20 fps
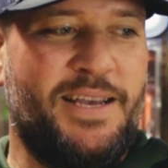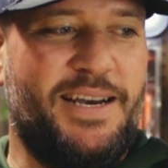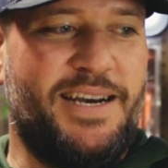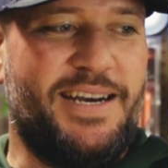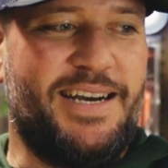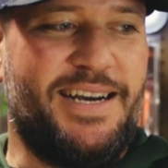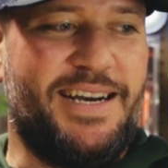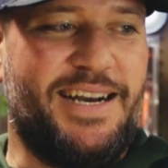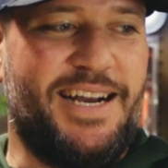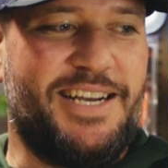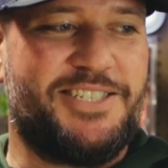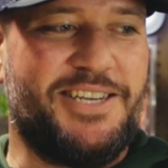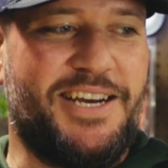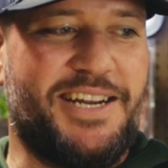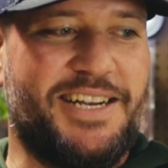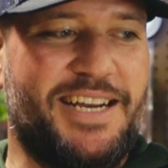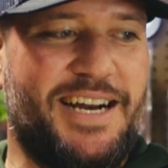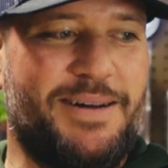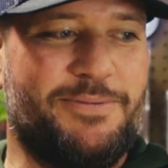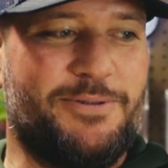I shot
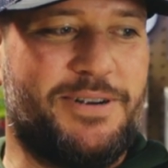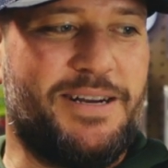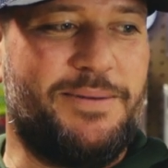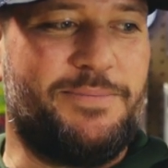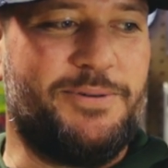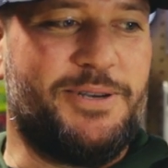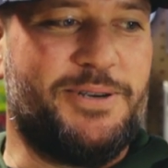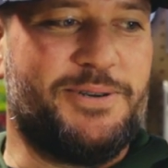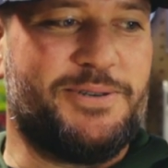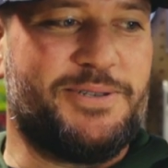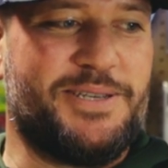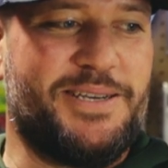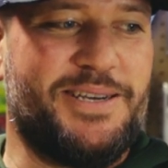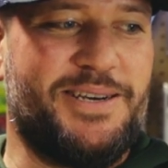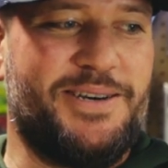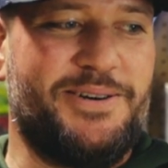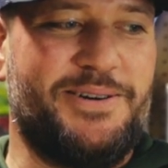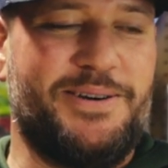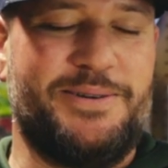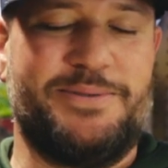a gobbler a couple years ago.